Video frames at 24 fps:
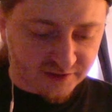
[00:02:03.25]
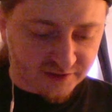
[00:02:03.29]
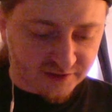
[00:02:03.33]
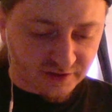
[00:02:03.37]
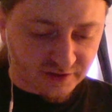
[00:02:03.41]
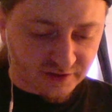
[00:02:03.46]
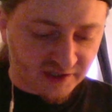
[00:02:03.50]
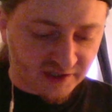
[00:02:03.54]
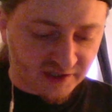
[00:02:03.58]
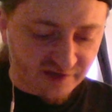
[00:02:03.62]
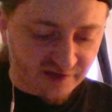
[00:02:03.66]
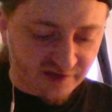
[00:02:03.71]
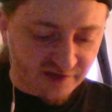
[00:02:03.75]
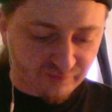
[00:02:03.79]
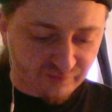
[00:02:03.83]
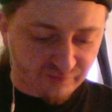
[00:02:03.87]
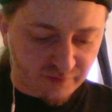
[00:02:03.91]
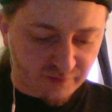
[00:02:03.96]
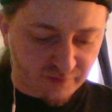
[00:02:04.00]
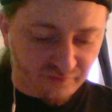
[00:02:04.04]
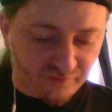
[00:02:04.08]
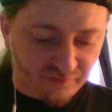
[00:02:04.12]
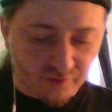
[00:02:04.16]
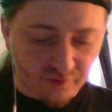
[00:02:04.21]
lay
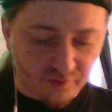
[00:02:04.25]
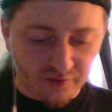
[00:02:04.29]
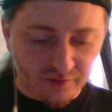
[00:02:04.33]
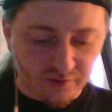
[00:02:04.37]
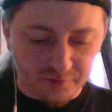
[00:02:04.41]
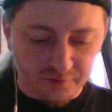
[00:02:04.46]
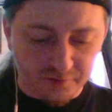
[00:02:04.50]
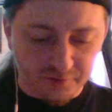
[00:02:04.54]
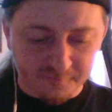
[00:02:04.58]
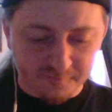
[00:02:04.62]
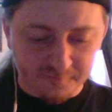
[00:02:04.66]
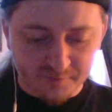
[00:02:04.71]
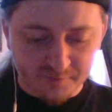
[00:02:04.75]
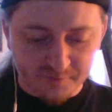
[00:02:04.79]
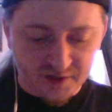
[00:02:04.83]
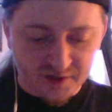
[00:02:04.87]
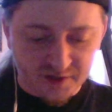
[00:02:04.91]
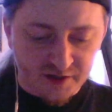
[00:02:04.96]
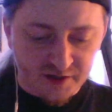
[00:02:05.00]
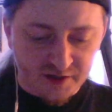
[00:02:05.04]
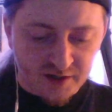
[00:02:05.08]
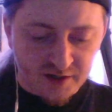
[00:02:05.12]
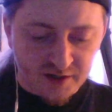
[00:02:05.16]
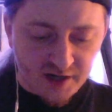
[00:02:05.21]
before her,
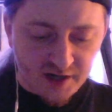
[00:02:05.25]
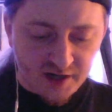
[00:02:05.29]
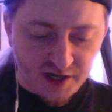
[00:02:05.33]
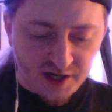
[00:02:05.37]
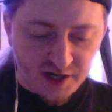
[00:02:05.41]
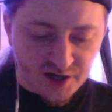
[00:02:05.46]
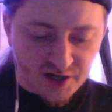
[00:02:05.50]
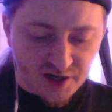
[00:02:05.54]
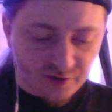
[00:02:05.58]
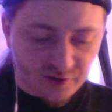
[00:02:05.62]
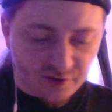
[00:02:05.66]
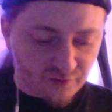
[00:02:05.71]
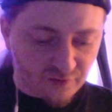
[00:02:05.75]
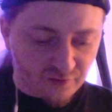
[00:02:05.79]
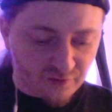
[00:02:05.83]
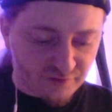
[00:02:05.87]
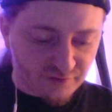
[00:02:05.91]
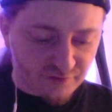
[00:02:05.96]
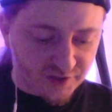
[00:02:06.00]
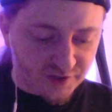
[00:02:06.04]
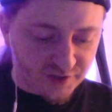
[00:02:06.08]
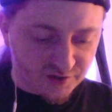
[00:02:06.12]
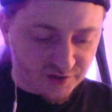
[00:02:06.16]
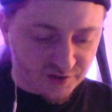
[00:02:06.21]
a narrow
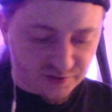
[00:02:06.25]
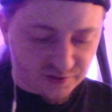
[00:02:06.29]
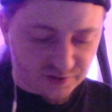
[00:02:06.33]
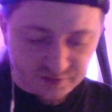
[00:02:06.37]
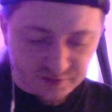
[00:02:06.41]
ridge